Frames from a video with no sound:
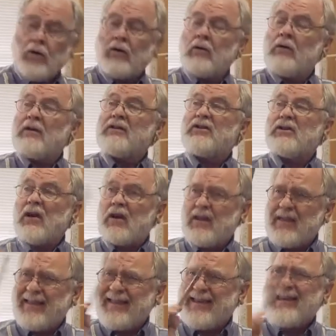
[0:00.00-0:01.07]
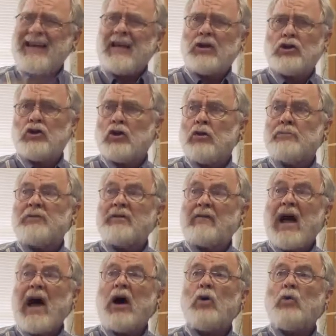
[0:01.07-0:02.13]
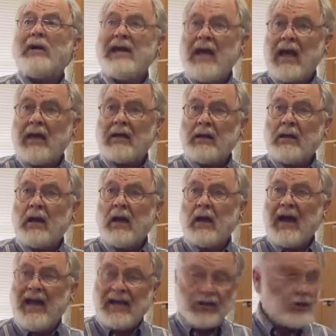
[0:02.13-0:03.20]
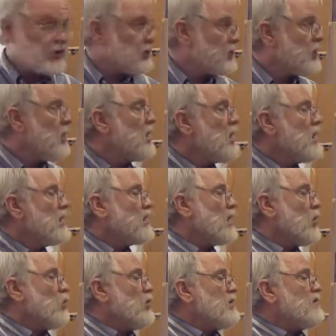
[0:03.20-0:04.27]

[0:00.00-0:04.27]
We're going to start thinking in terms of how we handle our edges. Now